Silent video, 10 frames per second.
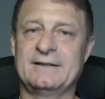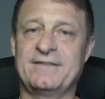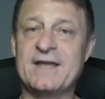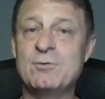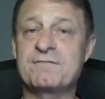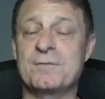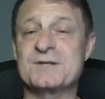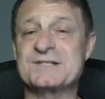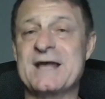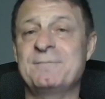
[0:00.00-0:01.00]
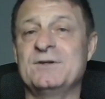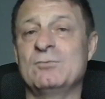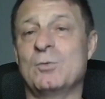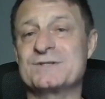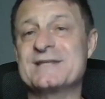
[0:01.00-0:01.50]
They were from a sample of
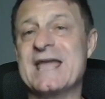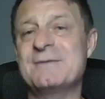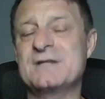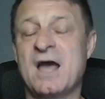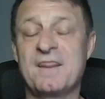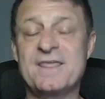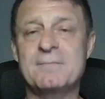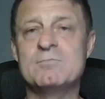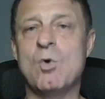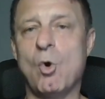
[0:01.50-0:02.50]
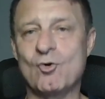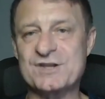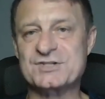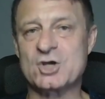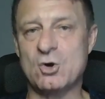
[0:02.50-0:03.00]
what was named the
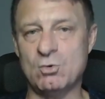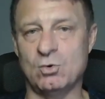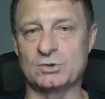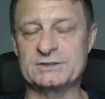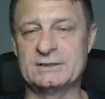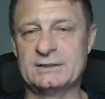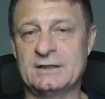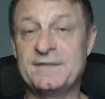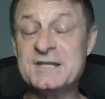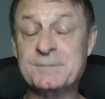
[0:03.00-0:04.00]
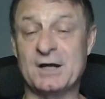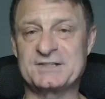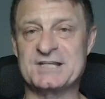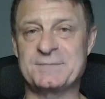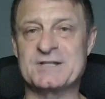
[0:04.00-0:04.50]
Amoris cohort. These
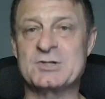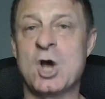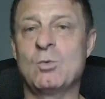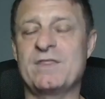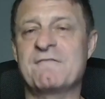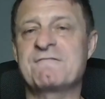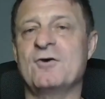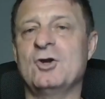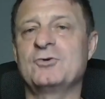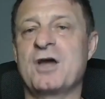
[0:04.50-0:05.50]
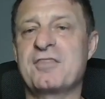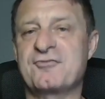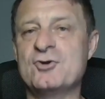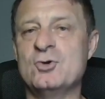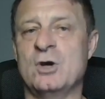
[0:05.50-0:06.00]
participants were then followed
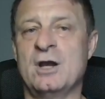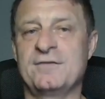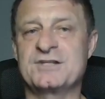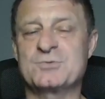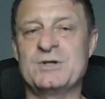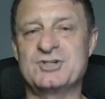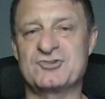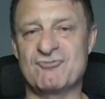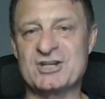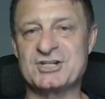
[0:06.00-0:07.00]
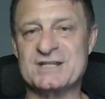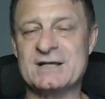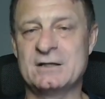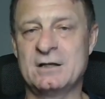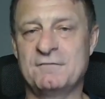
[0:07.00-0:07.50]
through the Swedish
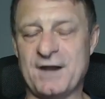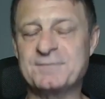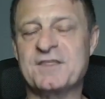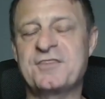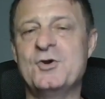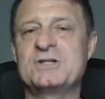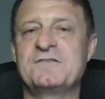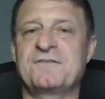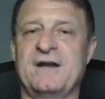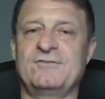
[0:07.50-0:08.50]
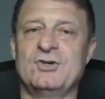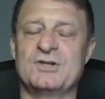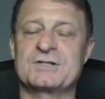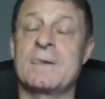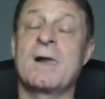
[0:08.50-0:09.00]
register for up to thirty-five
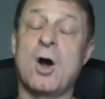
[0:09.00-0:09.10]
years.